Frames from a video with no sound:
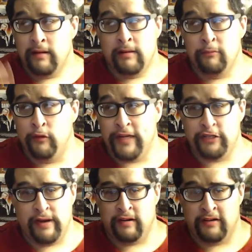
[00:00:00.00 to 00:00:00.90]
movie
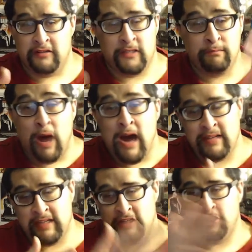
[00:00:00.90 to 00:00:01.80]
trailer
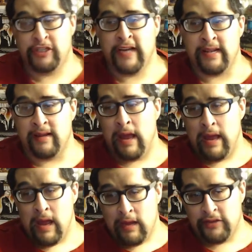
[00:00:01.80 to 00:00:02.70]
spots and shit.
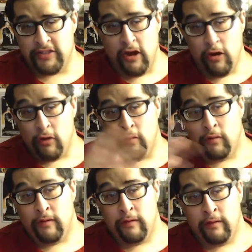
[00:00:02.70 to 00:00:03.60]
So,
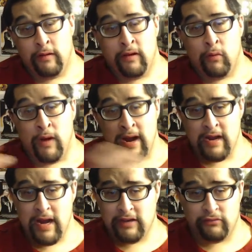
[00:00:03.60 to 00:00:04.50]
why
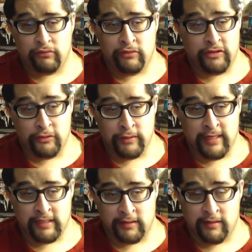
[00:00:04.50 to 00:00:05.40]
not do
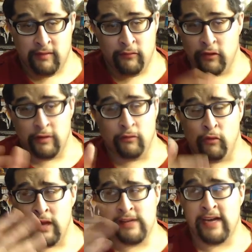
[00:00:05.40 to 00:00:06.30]
this for
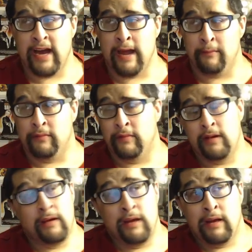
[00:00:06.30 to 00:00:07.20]
one time?
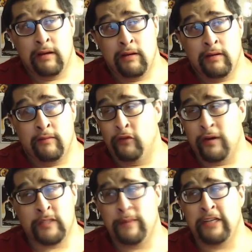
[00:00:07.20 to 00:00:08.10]
For a
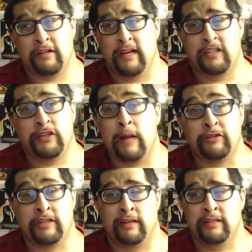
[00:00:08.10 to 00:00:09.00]
special
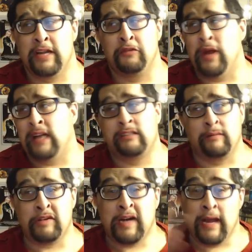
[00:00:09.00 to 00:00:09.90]
exception, because I do that
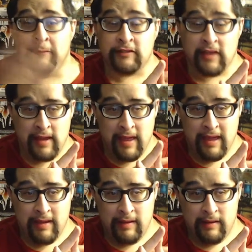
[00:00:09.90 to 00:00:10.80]
sometimes.
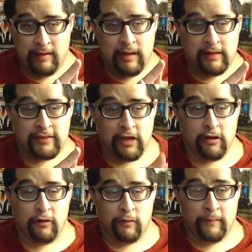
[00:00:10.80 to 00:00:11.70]

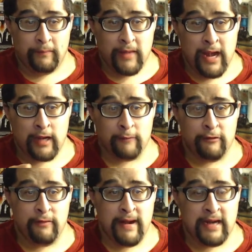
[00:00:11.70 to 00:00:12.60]
So I'm going to be
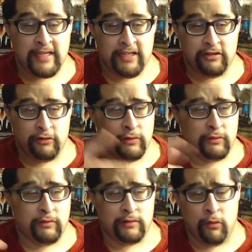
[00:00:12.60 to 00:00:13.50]
reacting
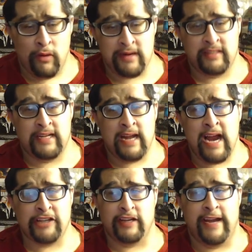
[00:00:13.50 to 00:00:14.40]
to the ones that I
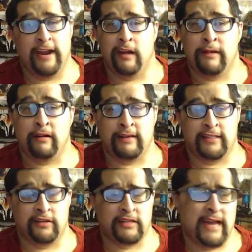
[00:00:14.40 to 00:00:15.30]
actually care about because
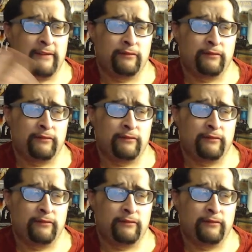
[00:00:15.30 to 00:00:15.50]
there's like